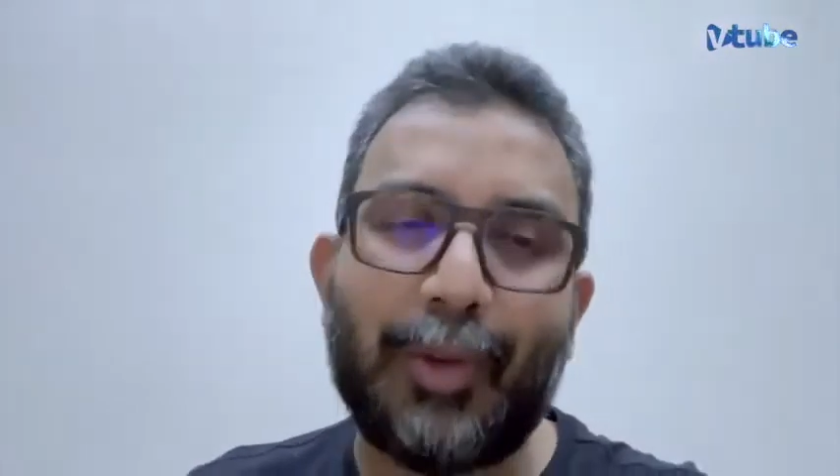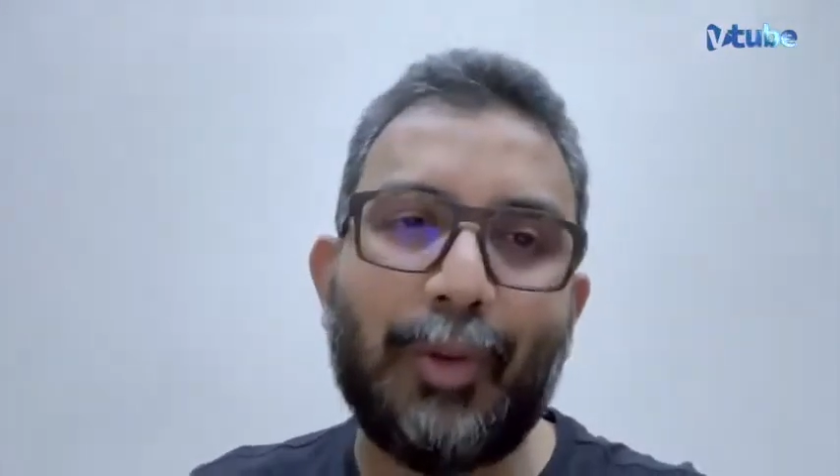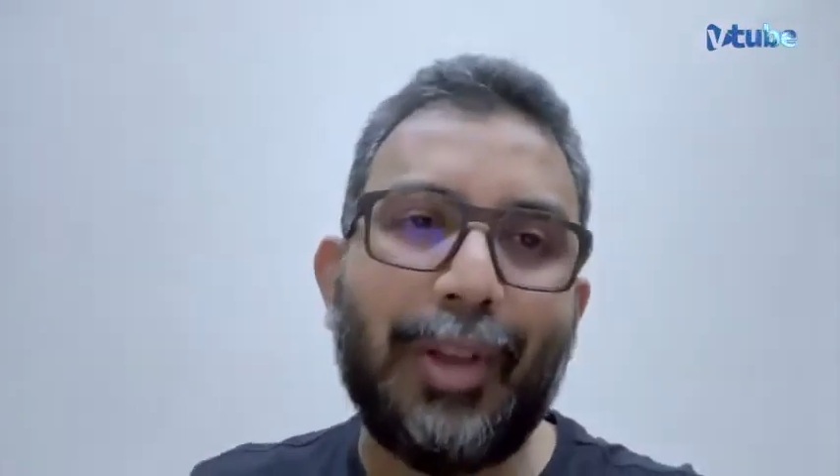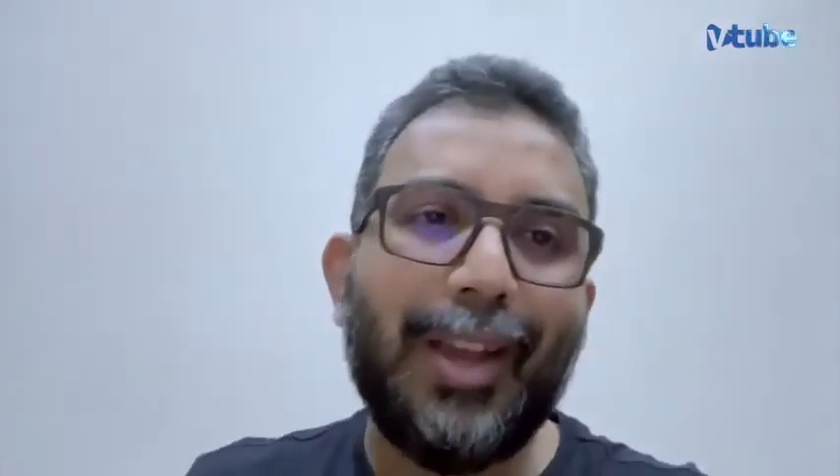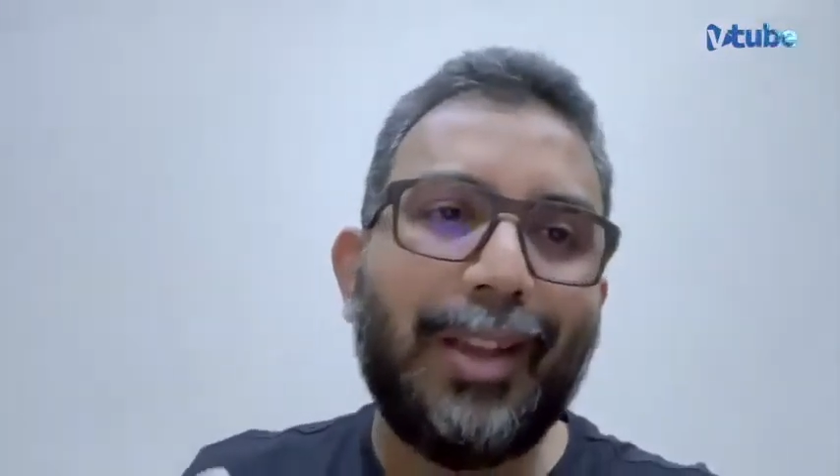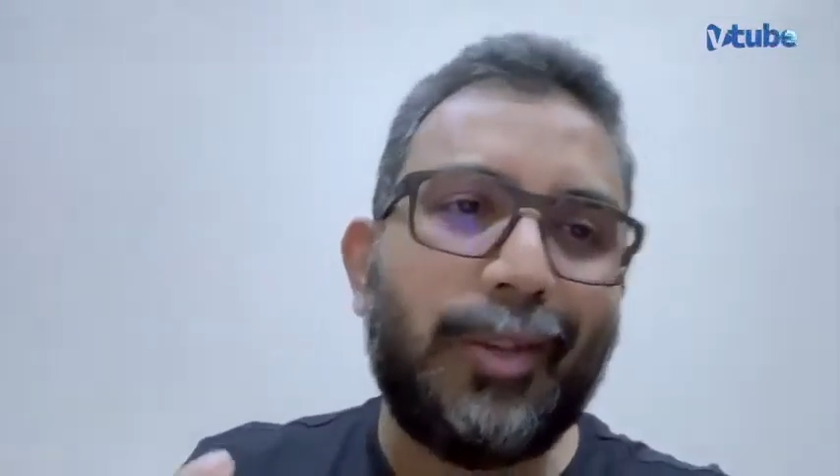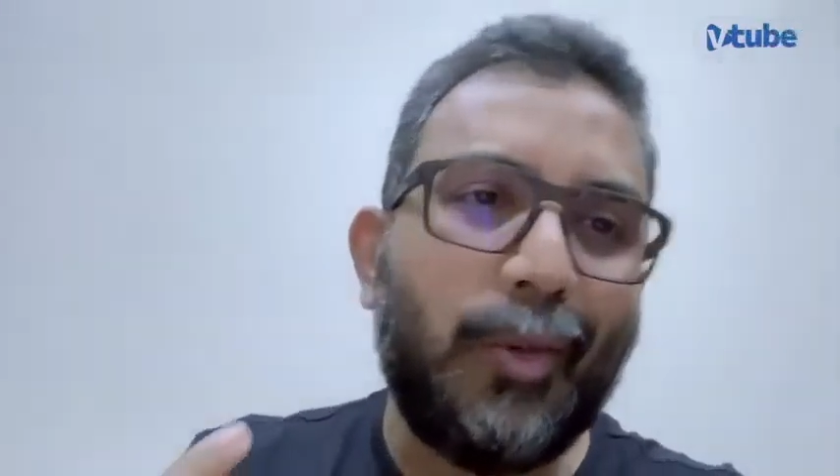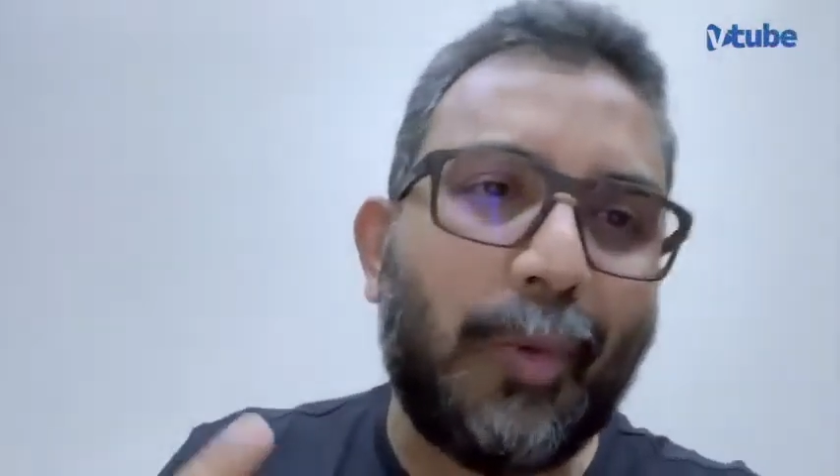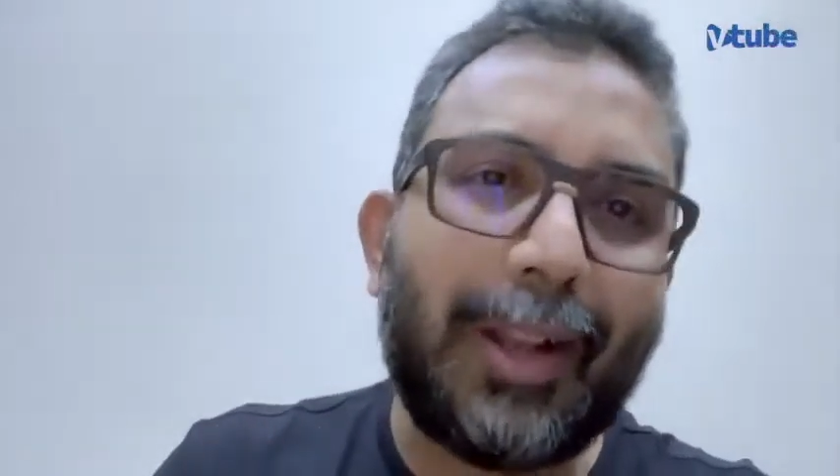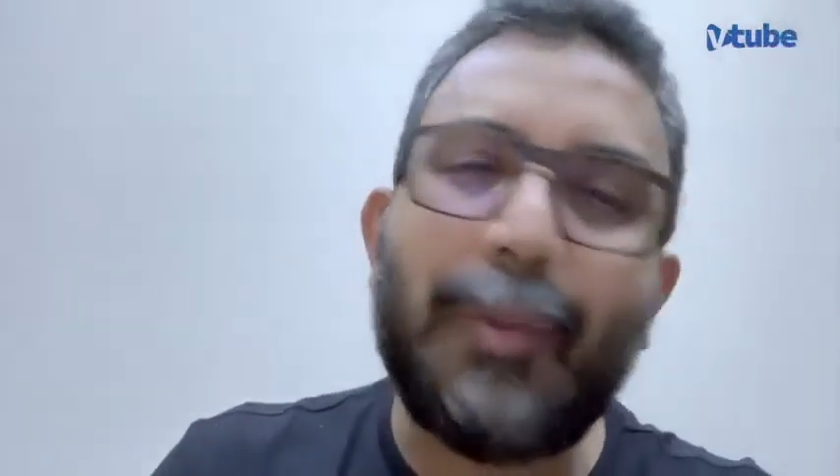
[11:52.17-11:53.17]
You, you
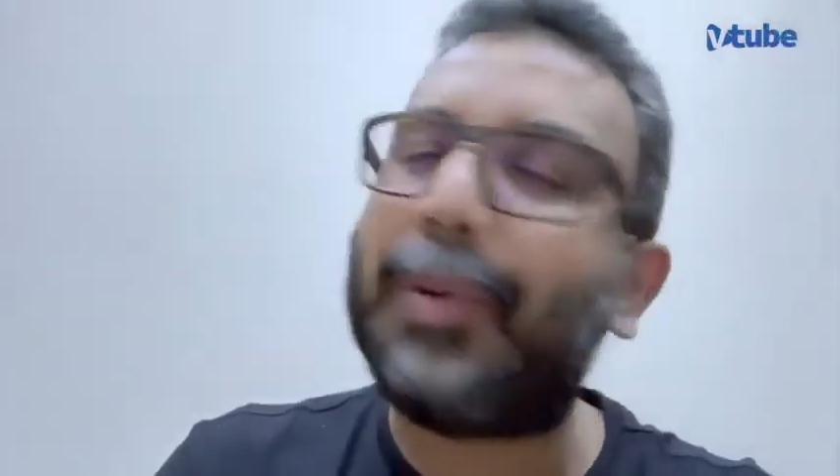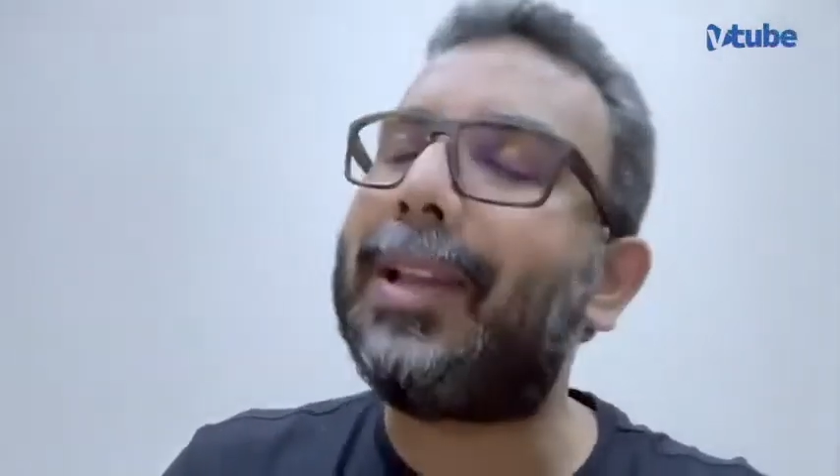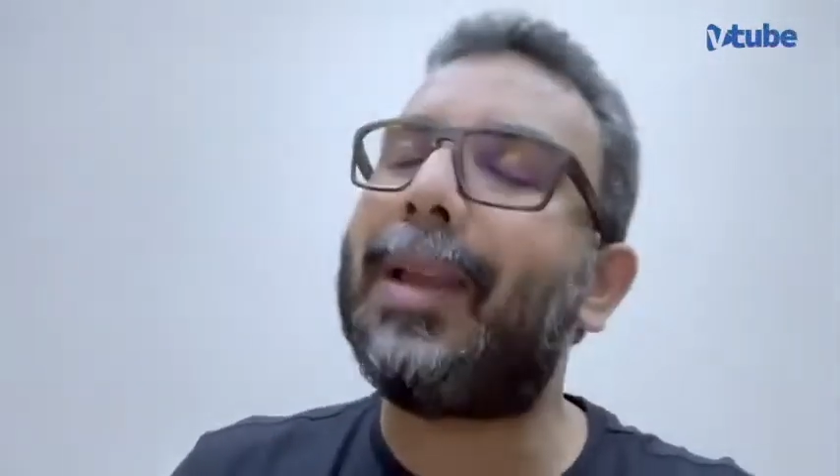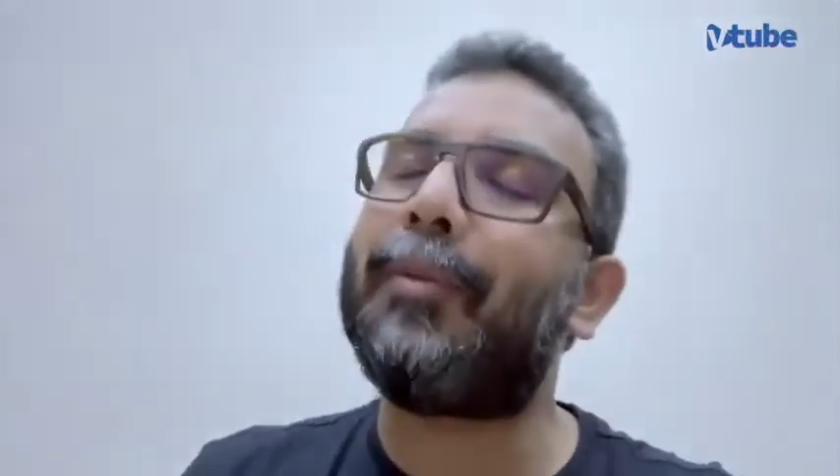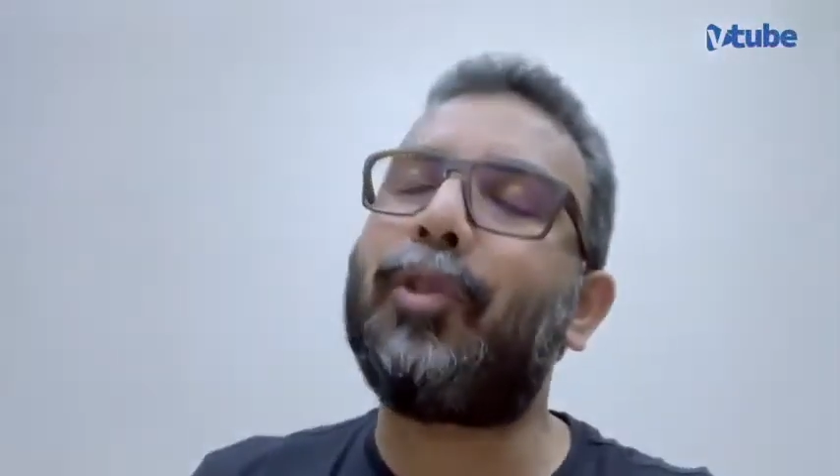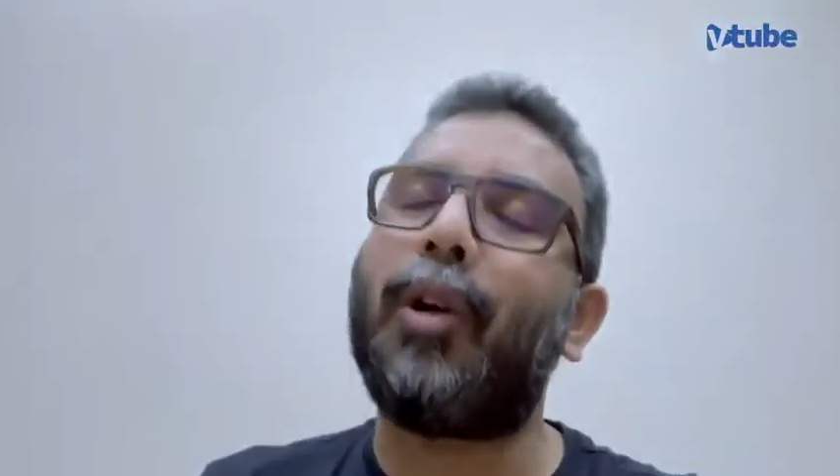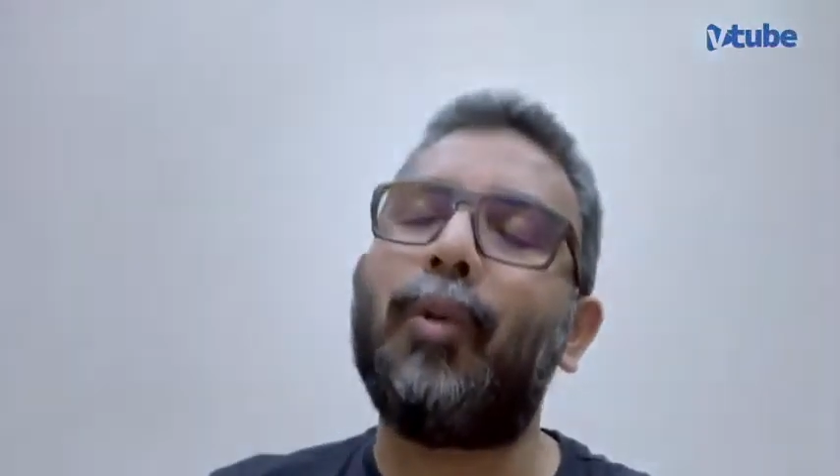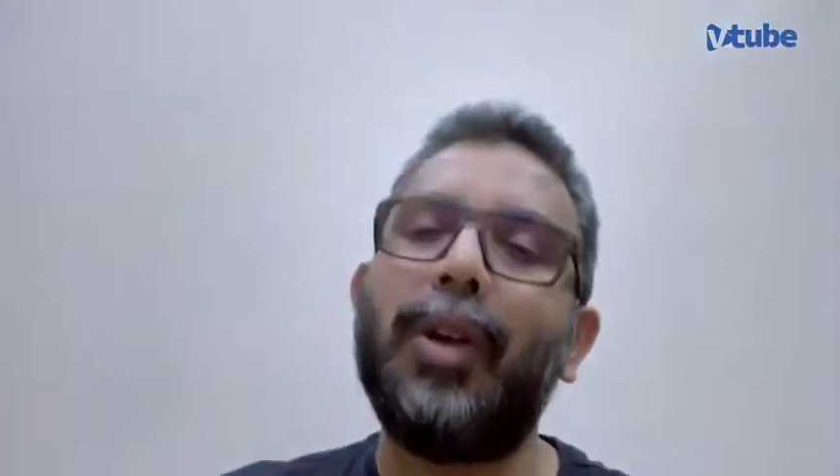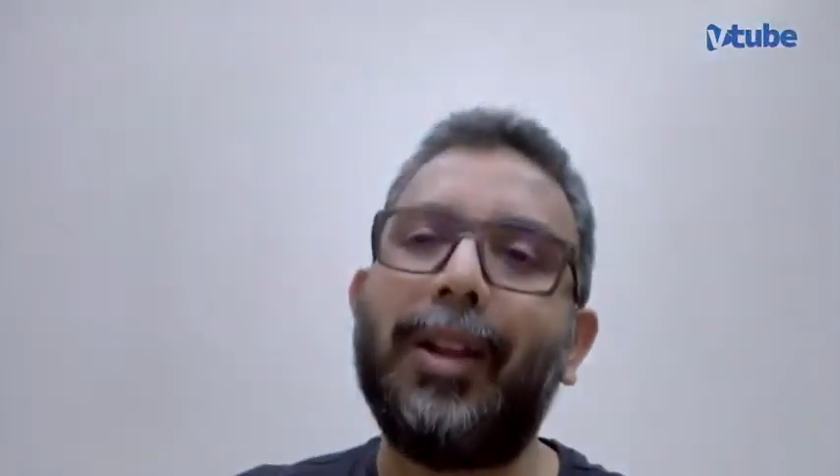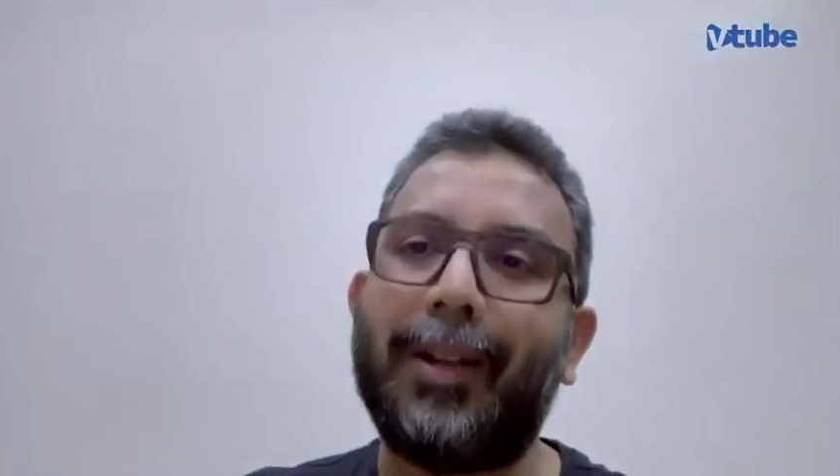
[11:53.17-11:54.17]
want to bring them into our
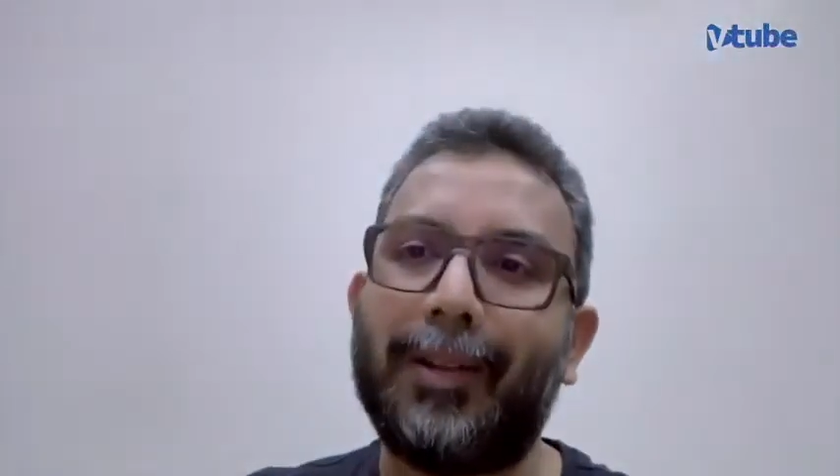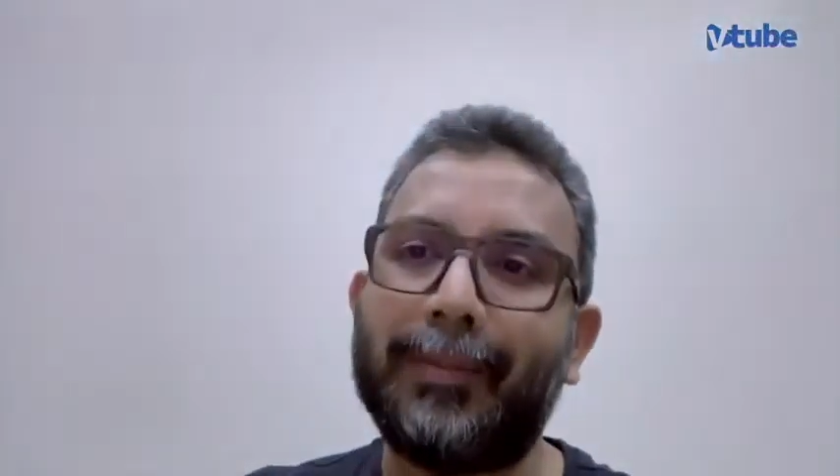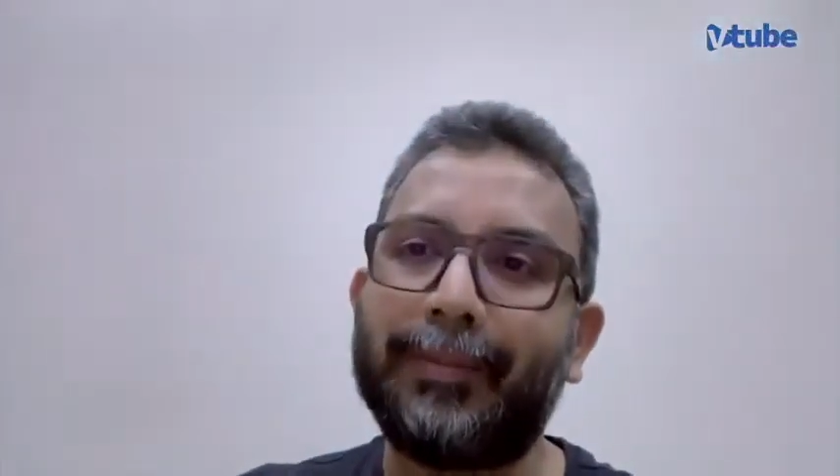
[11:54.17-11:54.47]
world.